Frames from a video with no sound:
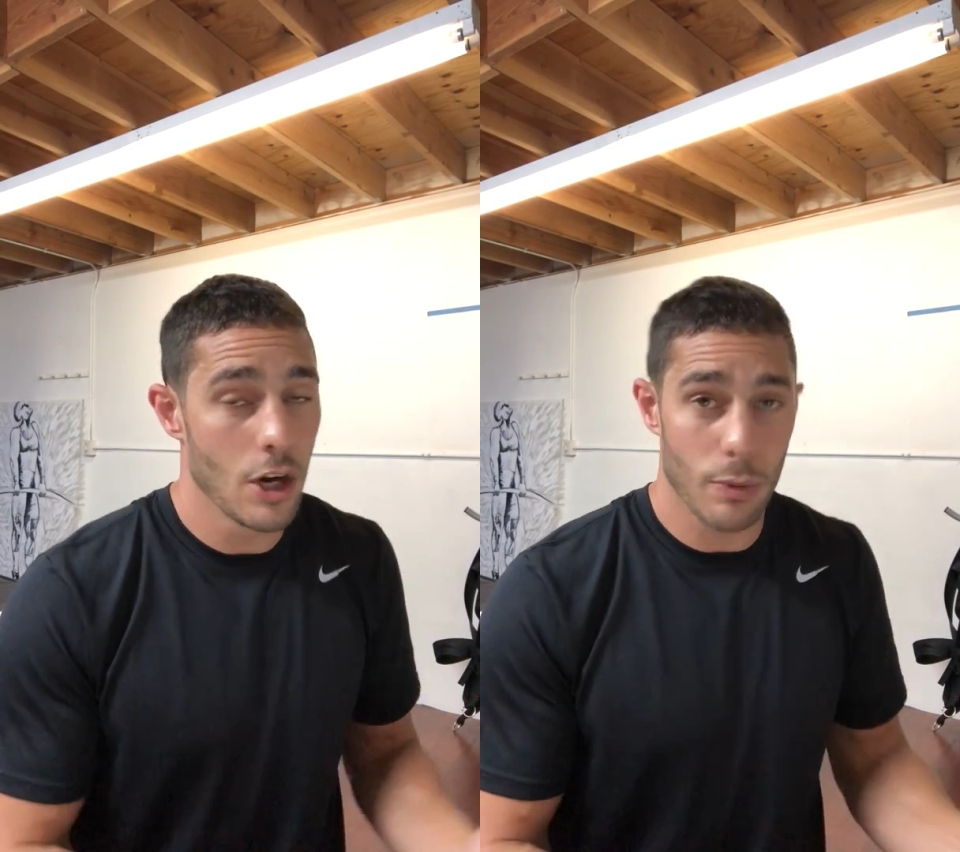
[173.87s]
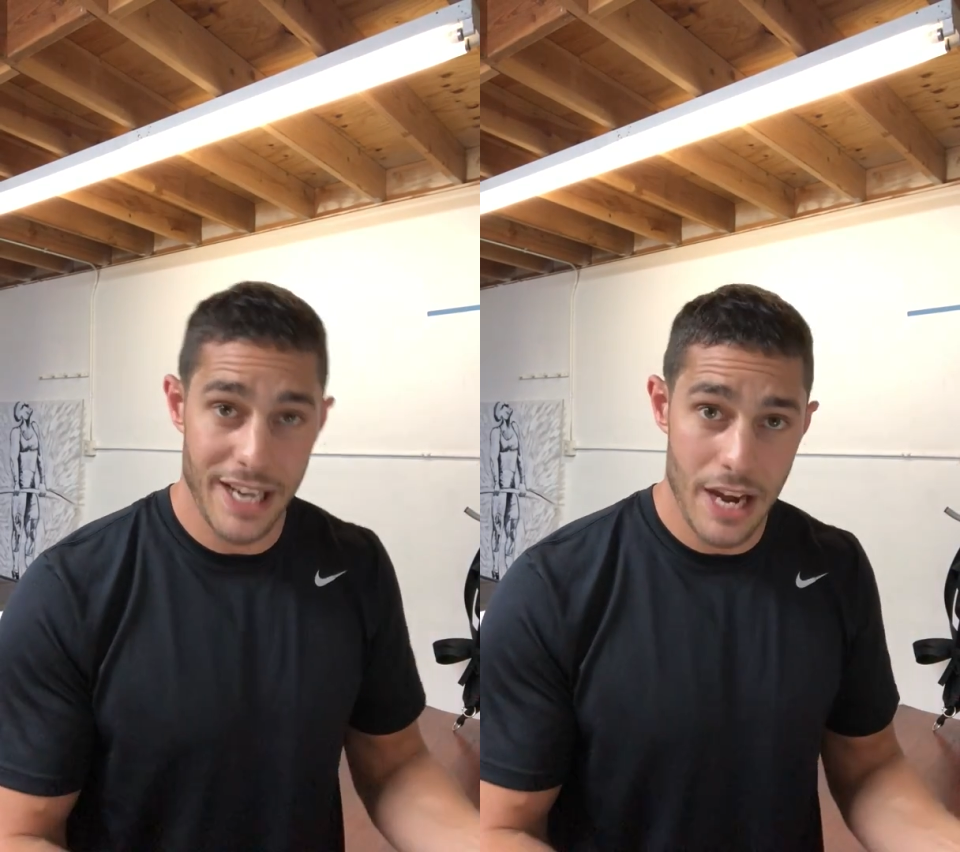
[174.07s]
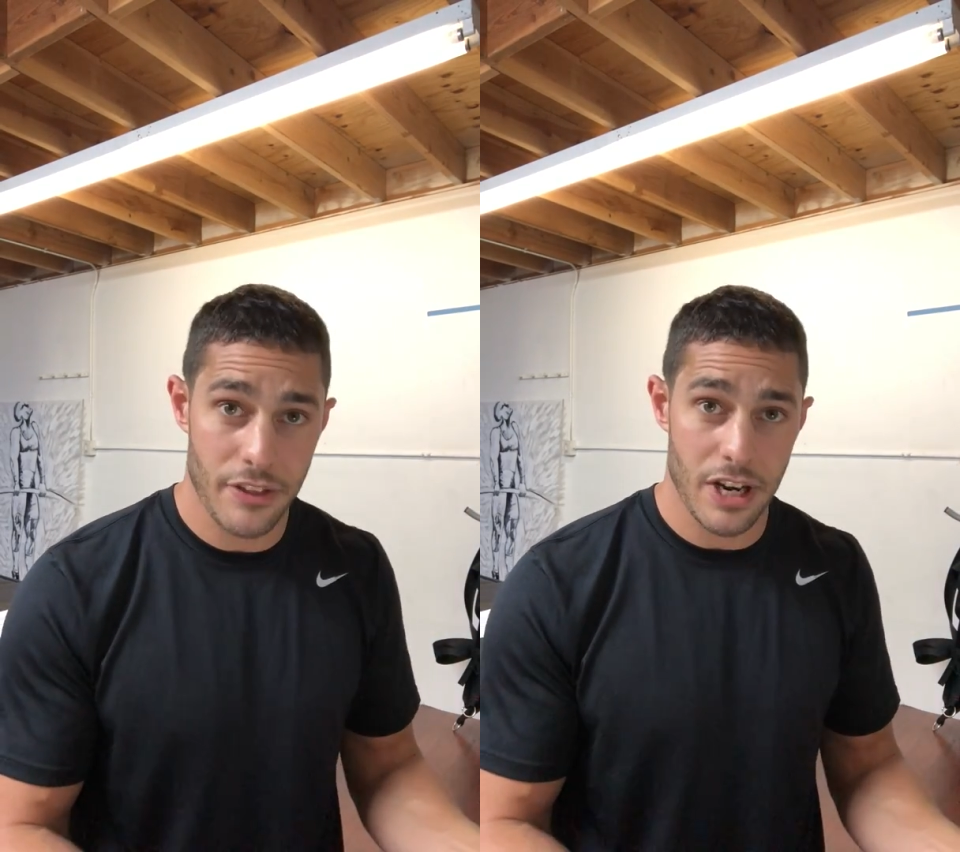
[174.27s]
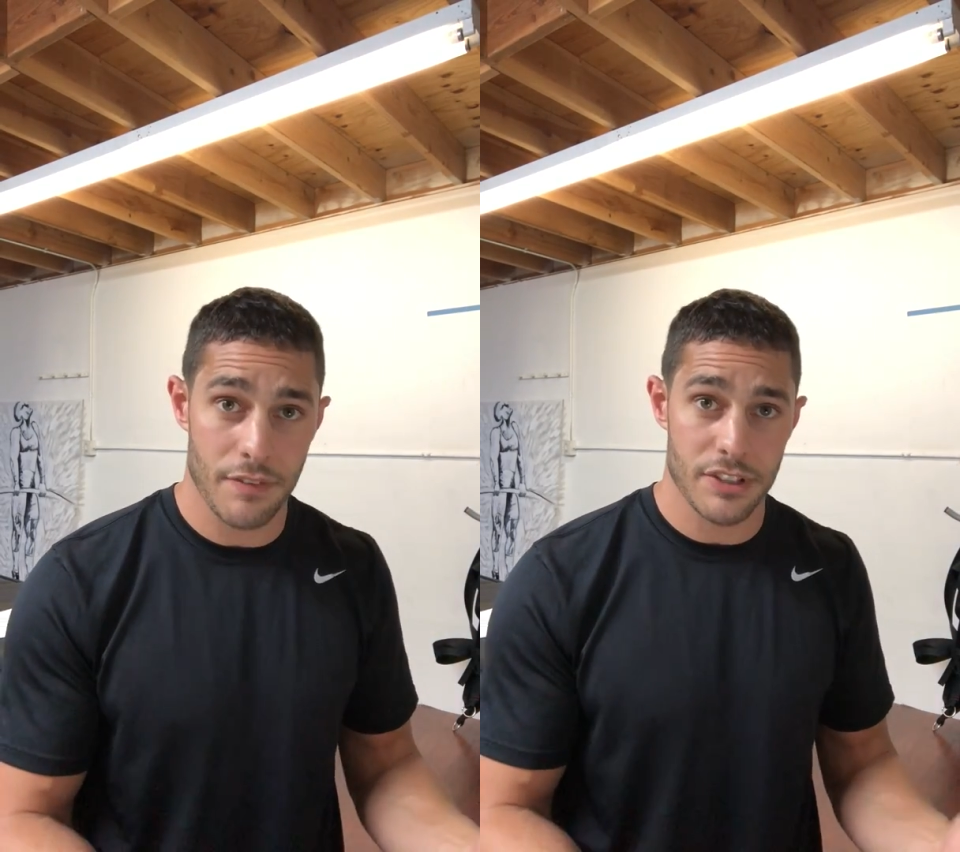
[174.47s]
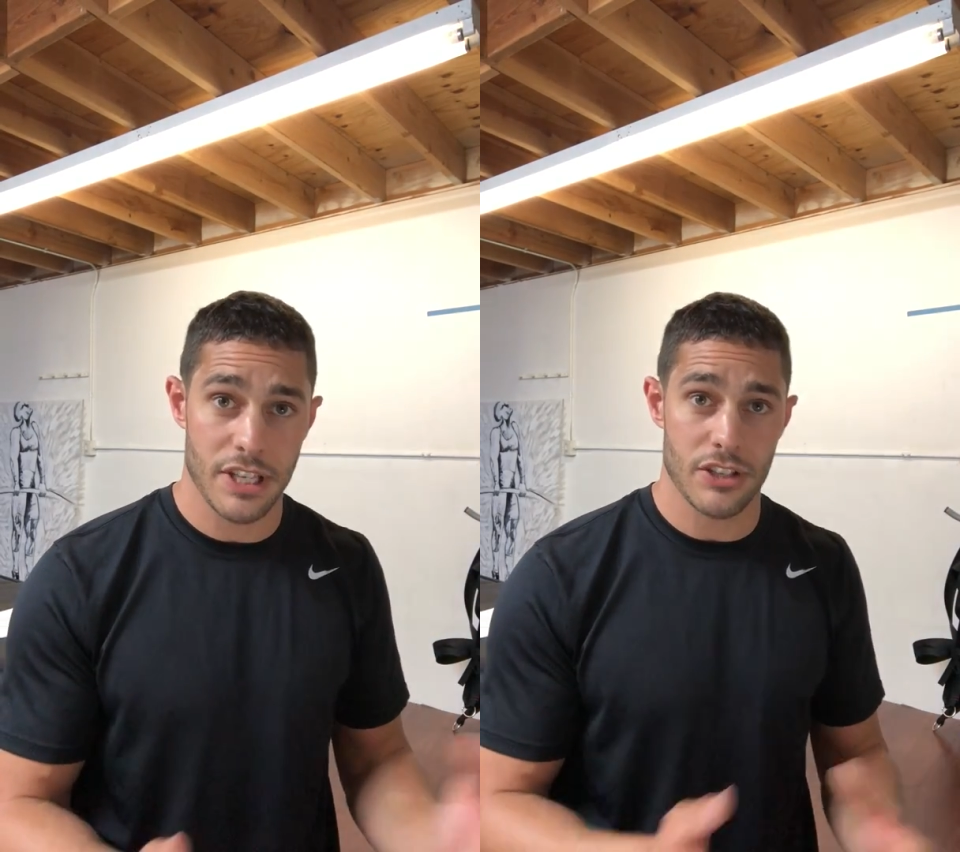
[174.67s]
We had the
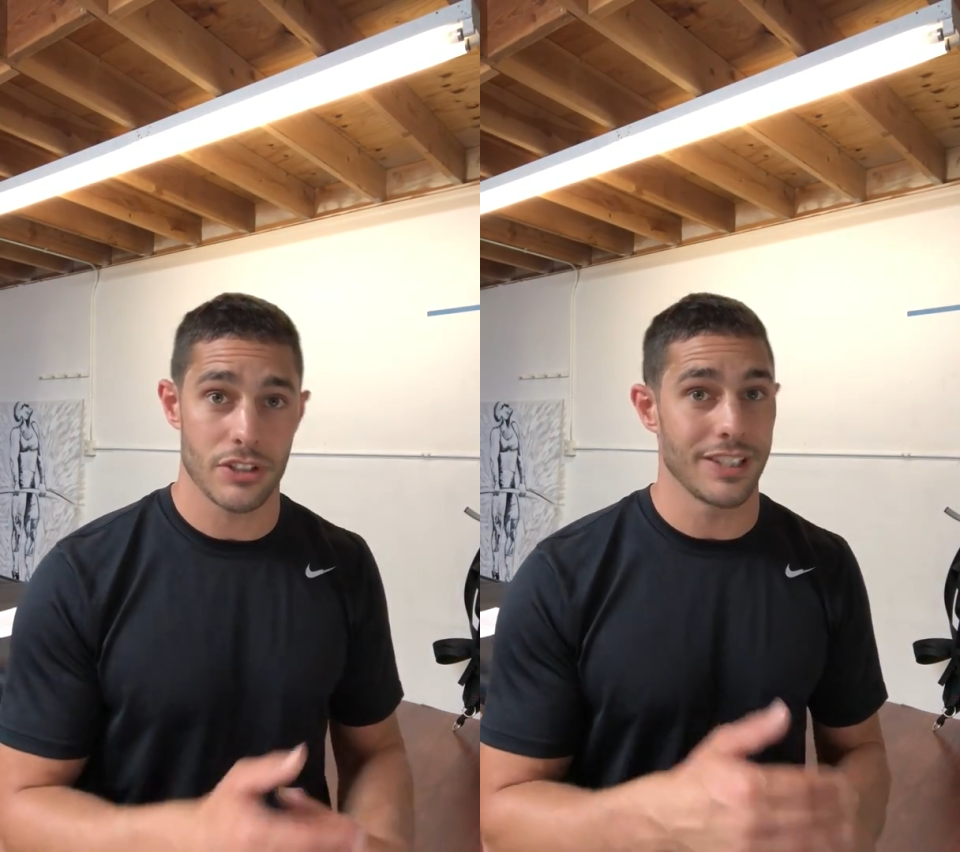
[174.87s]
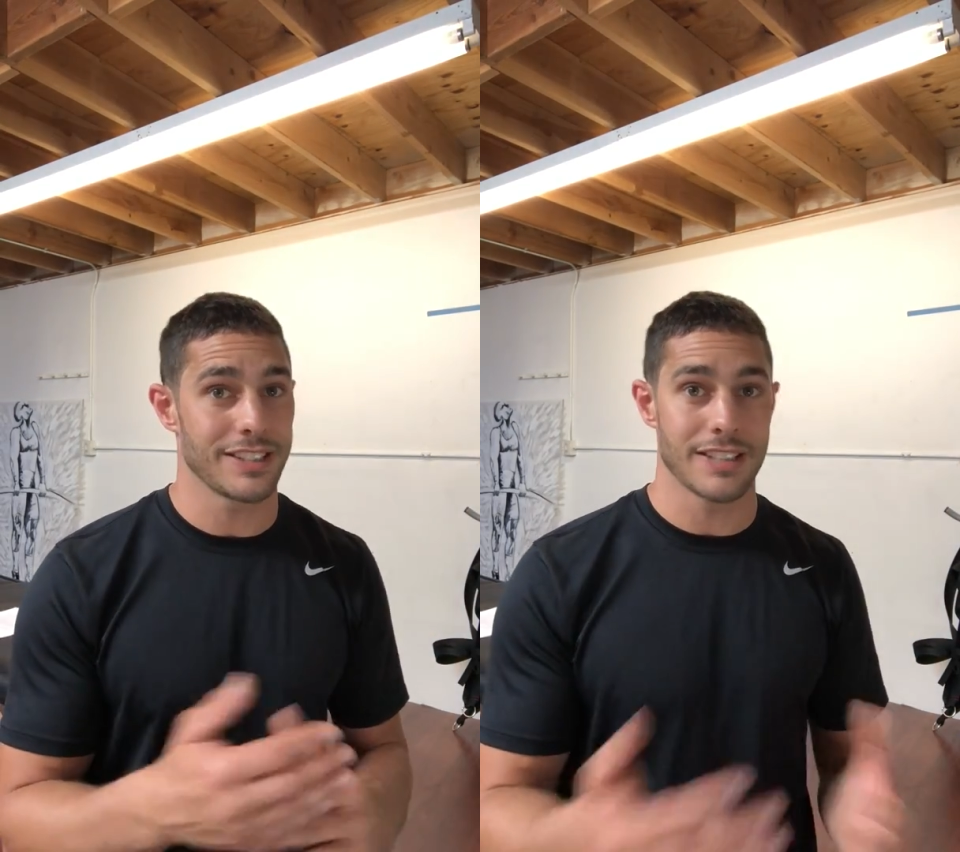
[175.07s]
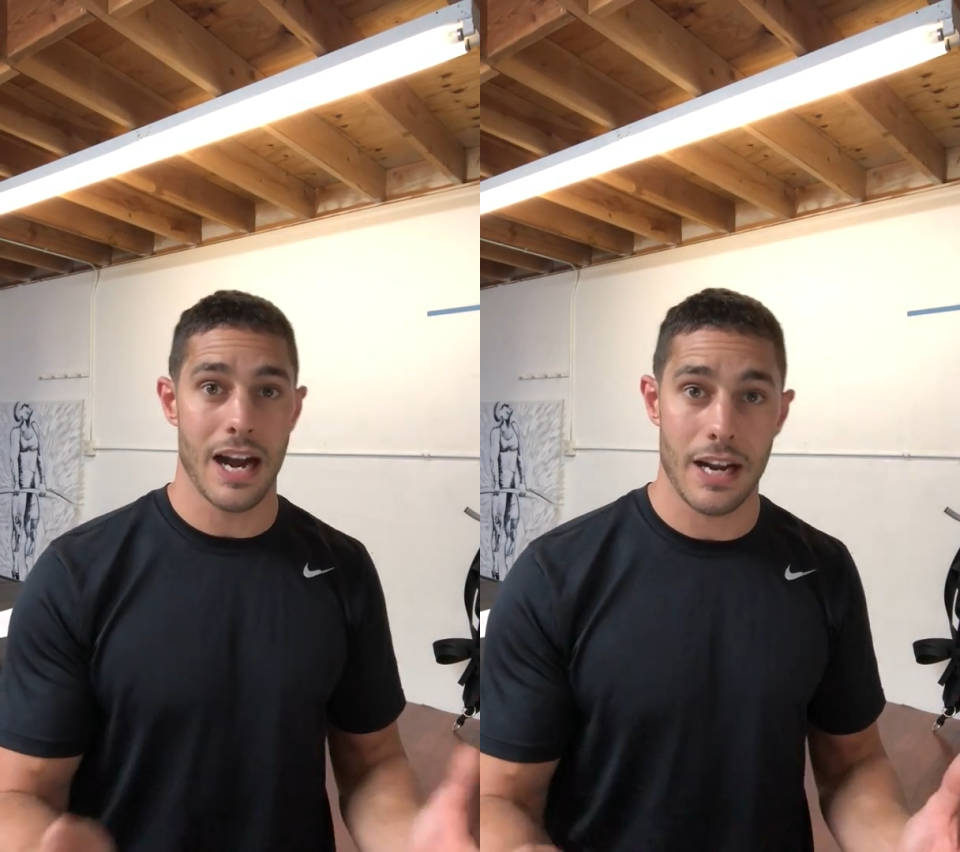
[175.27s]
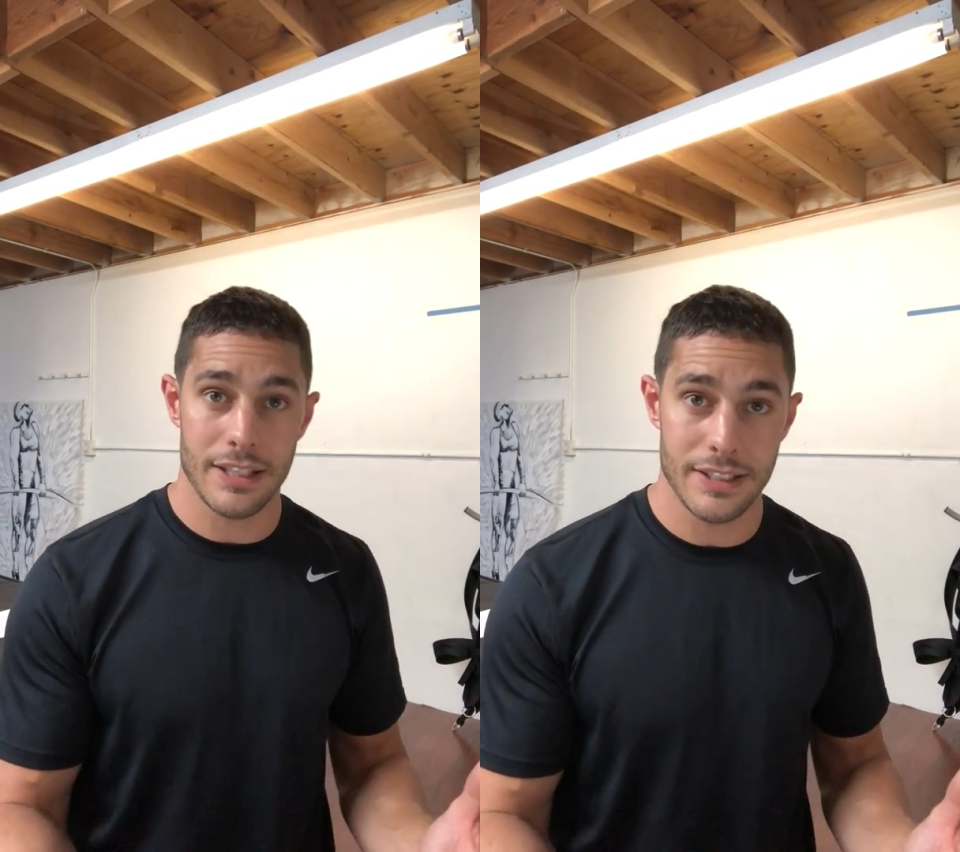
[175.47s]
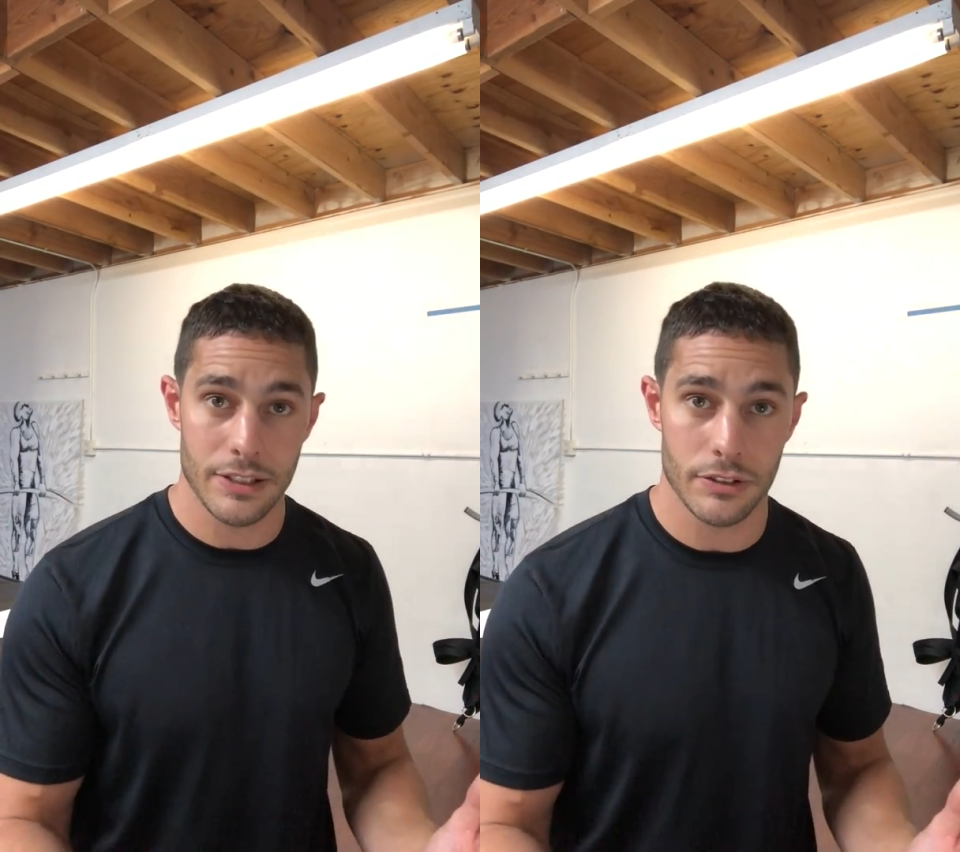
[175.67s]
conversation. It's not
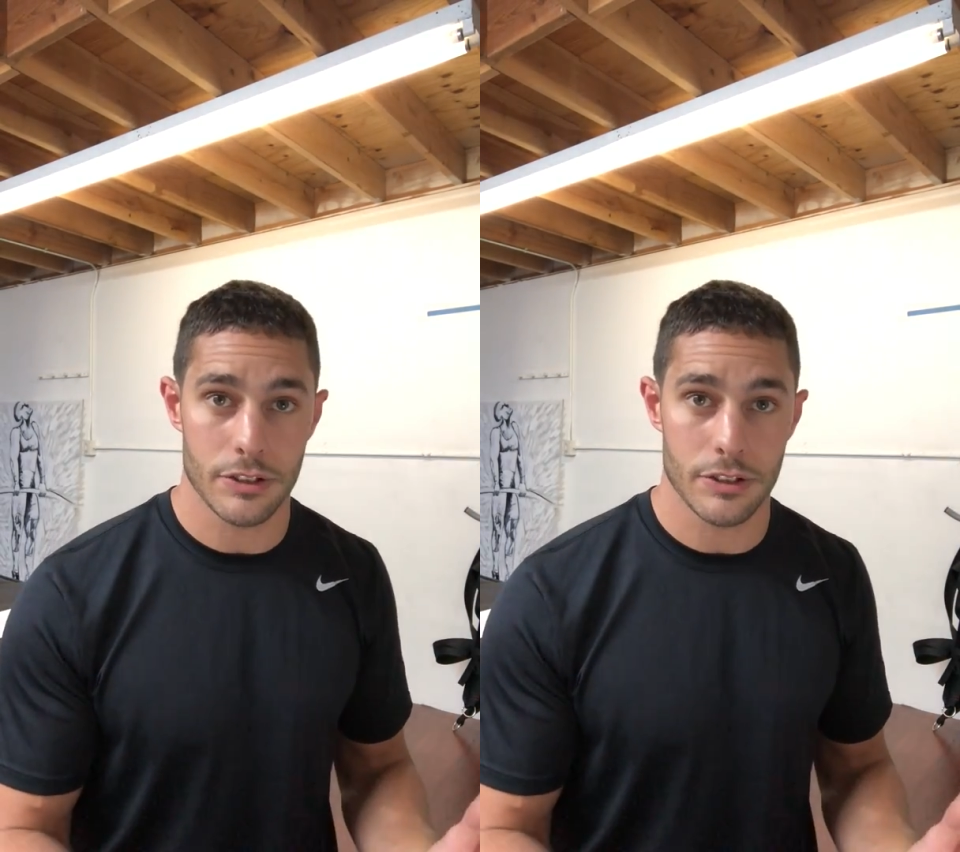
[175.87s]
ideal